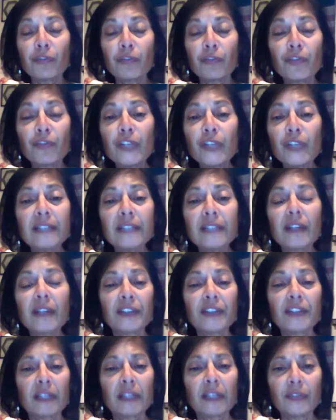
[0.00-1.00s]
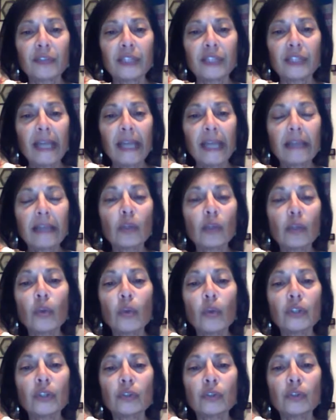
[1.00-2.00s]
freeze ourselves again in
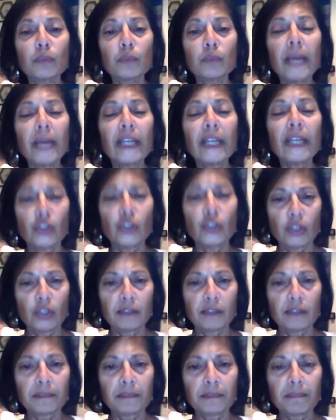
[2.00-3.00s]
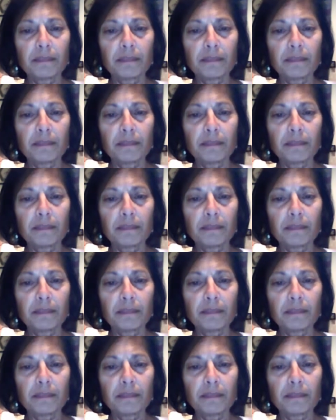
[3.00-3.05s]
order to manage it.